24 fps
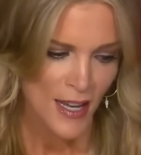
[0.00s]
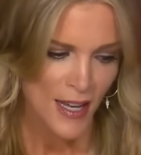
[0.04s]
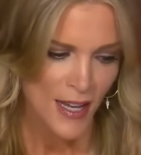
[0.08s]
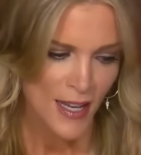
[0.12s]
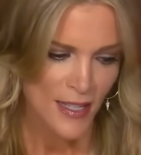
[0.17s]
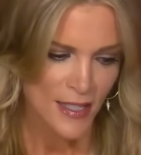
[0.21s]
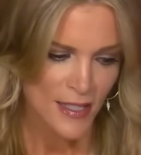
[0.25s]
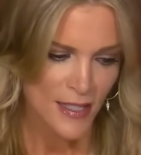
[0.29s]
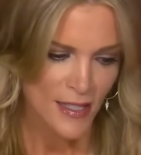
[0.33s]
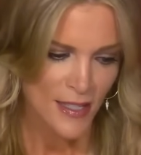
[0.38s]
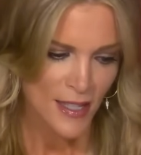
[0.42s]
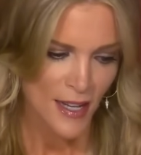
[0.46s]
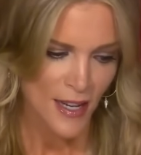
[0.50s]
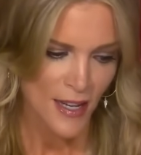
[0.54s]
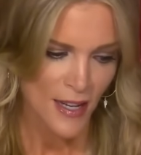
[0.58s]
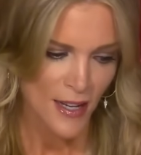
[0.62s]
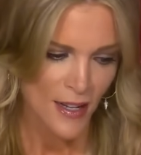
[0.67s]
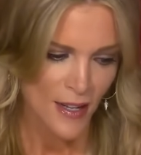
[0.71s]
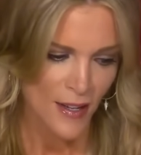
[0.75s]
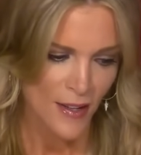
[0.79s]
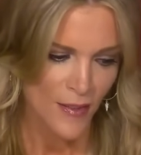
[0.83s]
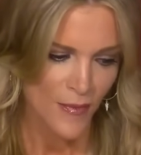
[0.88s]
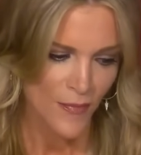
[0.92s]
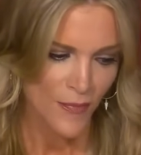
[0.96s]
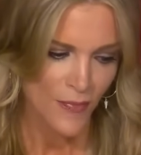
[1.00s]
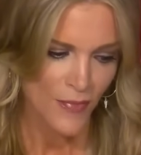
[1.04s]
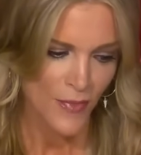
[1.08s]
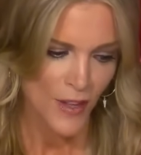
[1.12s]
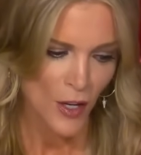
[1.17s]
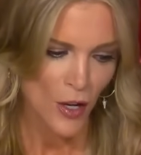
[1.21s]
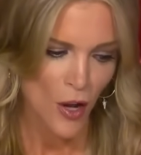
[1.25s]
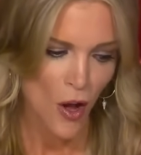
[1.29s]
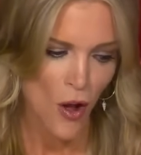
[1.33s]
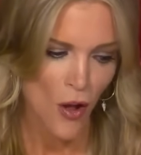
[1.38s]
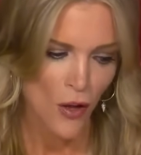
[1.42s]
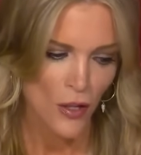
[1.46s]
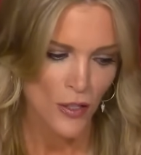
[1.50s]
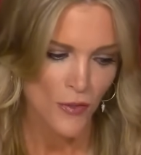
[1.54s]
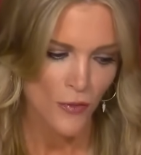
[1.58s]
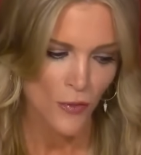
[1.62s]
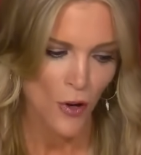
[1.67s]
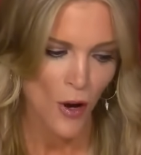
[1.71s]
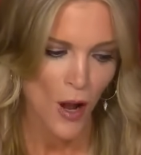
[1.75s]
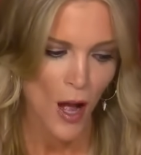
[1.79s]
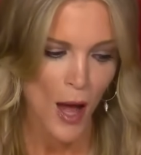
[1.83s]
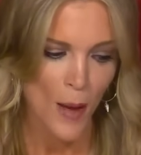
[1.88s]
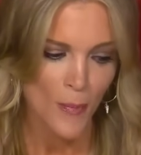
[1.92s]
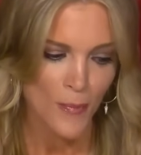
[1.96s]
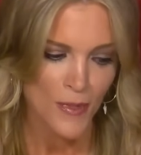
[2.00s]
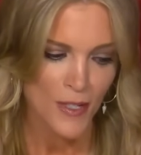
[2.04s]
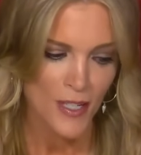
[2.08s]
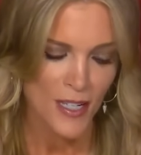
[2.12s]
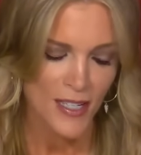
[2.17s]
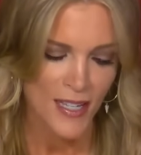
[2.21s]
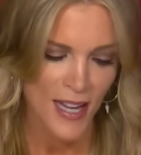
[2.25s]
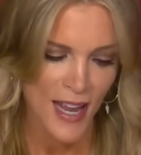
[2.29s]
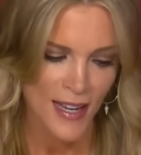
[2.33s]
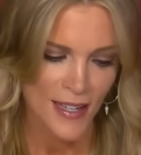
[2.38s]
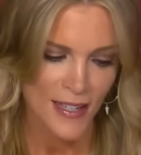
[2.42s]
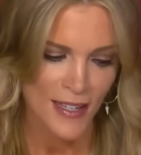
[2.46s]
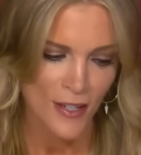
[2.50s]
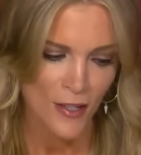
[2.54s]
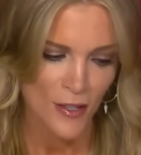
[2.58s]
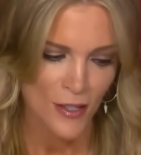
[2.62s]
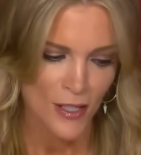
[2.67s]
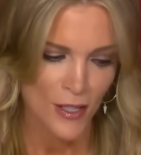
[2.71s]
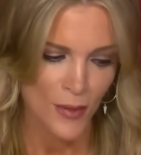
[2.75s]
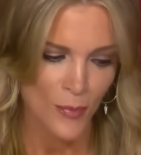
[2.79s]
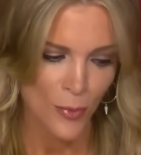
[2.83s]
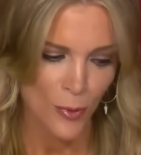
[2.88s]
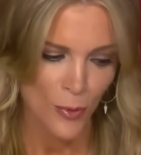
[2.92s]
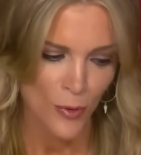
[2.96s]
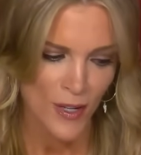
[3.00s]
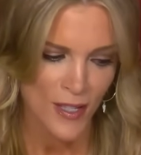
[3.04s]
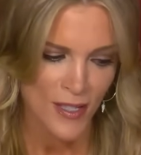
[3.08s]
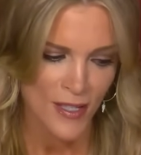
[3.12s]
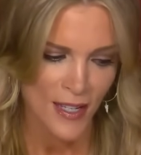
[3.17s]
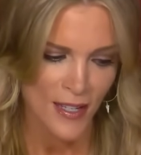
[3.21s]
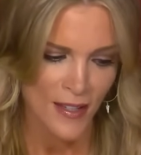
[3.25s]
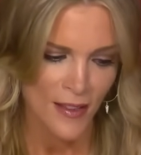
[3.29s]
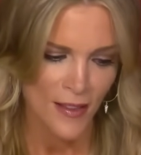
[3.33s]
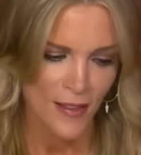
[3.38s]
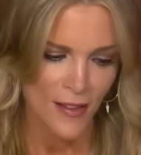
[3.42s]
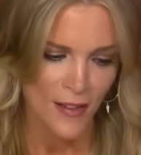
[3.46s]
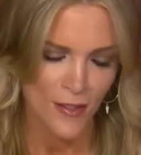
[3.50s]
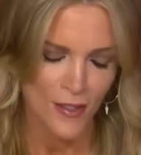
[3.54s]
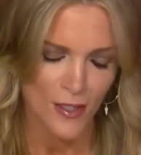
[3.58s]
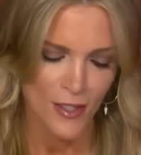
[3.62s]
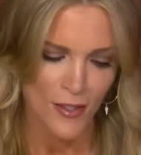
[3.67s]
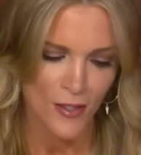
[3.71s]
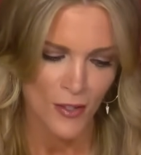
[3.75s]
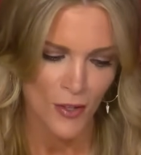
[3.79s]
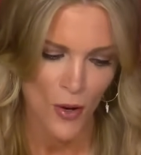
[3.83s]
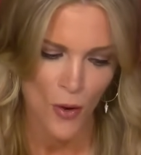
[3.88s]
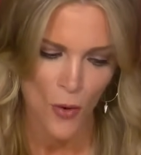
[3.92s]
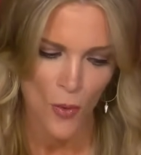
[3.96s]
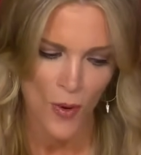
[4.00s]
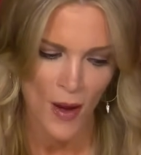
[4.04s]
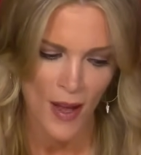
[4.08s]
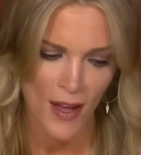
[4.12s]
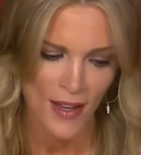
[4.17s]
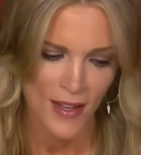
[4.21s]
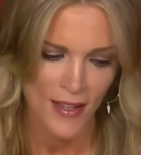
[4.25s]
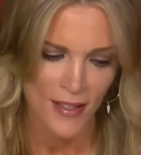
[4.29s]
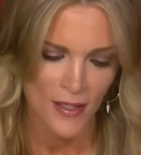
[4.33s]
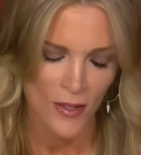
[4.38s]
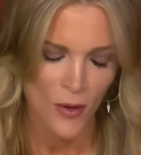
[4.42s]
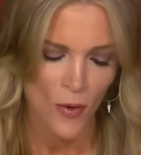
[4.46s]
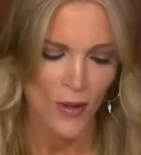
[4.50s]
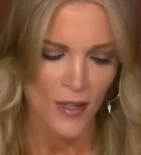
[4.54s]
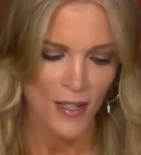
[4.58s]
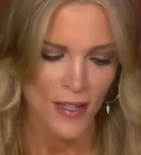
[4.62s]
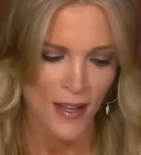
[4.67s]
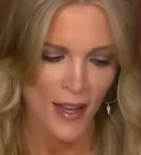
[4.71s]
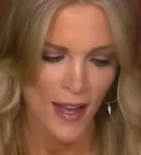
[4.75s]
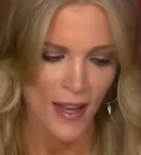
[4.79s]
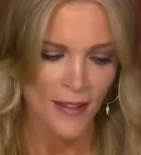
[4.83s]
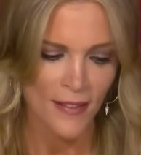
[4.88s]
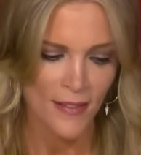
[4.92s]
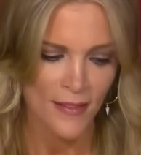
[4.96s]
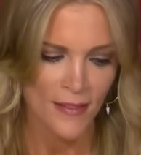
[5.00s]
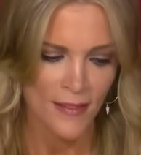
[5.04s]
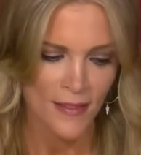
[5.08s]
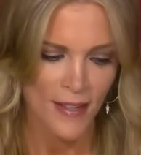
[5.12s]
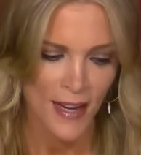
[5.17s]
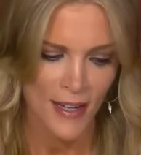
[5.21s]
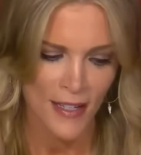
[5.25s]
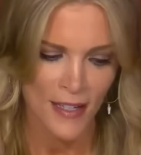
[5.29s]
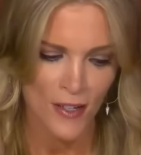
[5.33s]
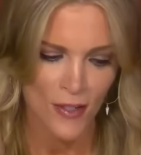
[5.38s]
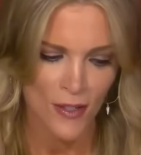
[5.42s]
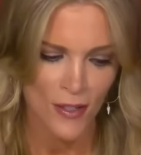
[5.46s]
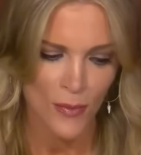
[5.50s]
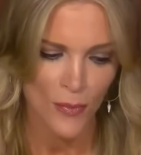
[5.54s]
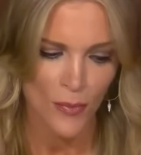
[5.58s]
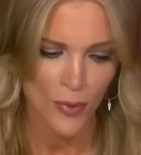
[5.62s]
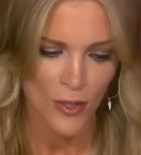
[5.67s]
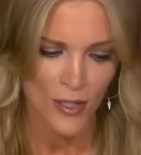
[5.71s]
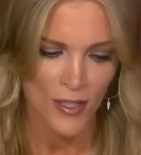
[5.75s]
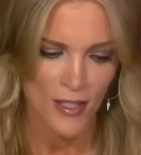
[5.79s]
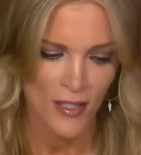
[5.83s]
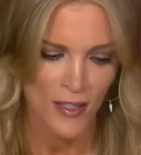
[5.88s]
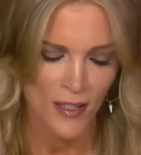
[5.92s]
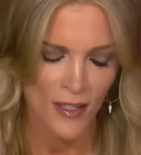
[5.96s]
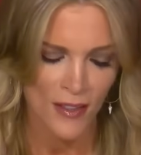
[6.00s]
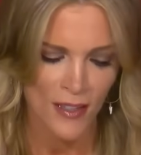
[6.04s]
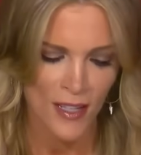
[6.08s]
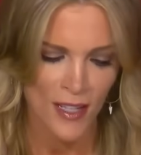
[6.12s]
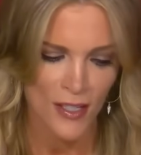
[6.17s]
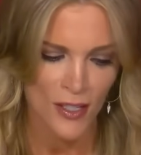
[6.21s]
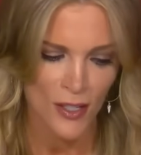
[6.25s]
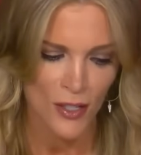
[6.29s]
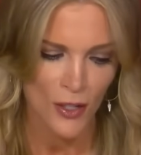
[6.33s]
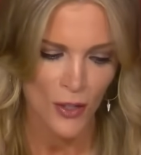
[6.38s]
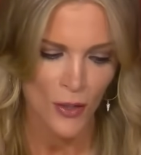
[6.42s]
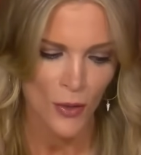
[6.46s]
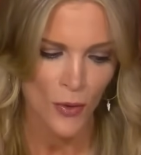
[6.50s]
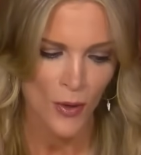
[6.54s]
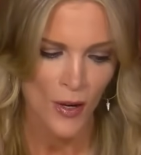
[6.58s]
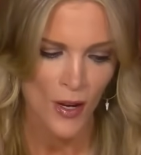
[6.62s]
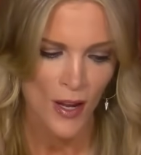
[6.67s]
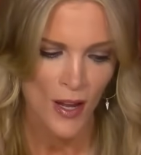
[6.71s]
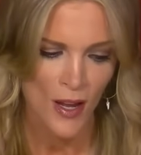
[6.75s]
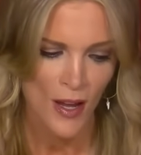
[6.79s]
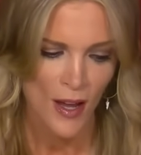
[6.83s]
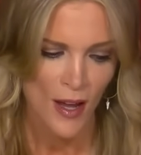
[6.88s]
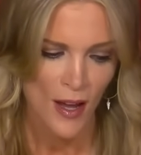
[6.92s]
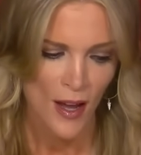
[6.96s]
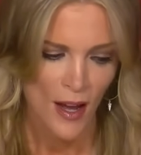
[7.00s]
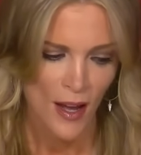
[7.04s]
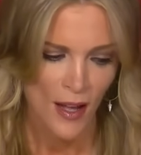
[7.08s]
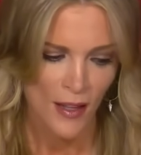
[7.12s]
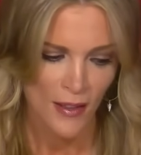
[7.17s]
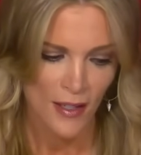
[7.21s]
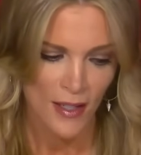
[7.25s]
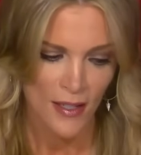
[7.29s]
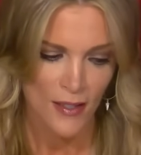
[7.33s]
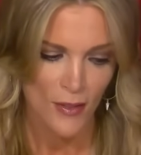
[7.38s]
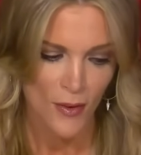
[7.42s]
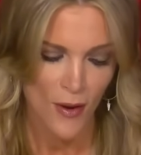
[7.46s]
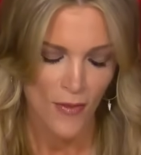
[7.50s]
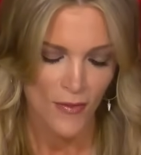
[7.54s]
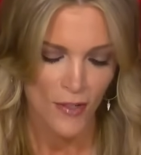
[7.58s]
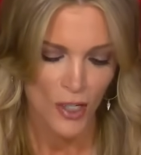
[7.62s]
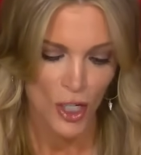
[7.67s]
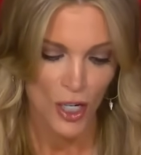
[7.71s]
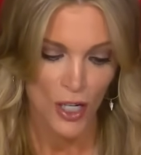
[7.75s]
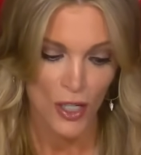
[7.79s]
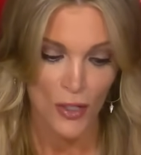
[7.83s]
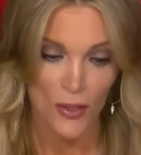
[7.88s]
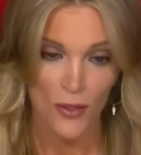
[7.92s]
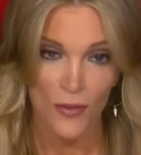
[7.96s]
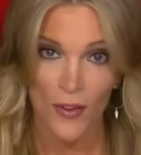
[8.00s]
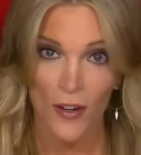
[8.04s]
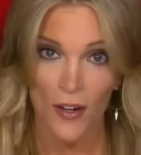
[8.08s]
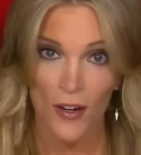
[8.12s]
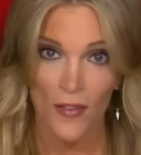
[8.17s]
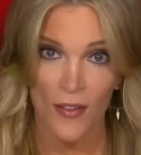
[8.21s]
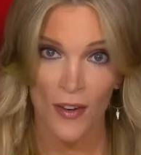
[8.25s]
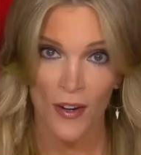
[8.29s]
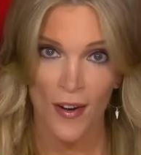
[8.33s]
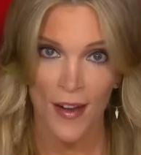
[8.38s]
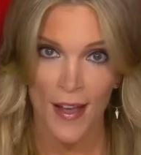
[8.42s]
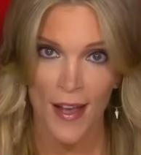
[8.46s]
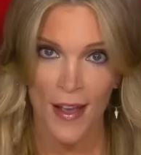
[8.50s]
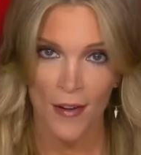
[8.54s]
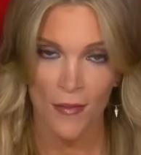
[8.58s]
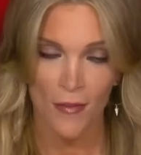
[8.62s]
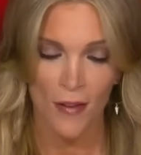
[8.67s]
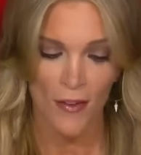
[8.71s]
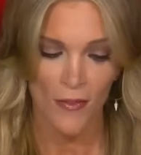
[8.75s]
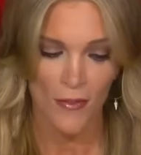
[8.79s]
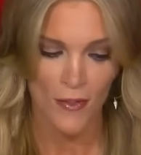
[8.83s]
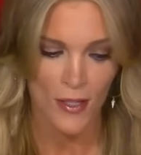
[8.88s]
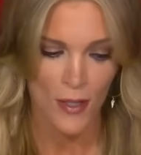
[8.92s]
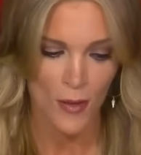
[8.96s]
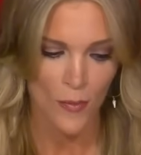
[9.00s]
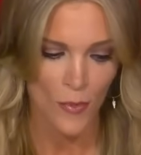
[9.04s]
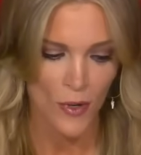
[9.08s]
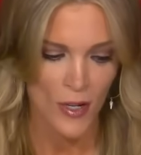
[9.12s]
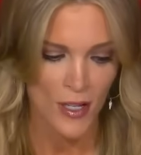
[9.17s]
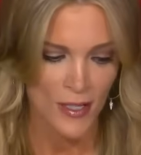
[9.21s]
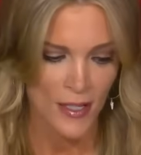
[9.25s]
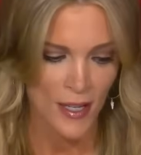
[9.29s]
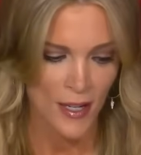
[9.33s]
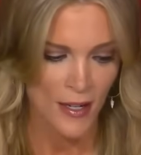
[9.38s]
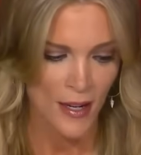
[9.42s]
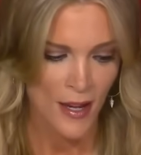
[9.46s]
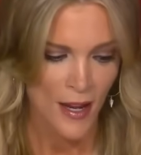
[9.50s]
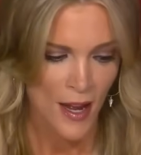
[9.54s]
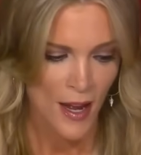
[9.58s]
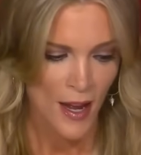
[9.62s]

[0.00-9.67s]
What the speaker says: It calls for up to 10 years in prison. There's no way he's going to get 10 years in prison on these two, unless you have a judge who's very, very angry for some reason.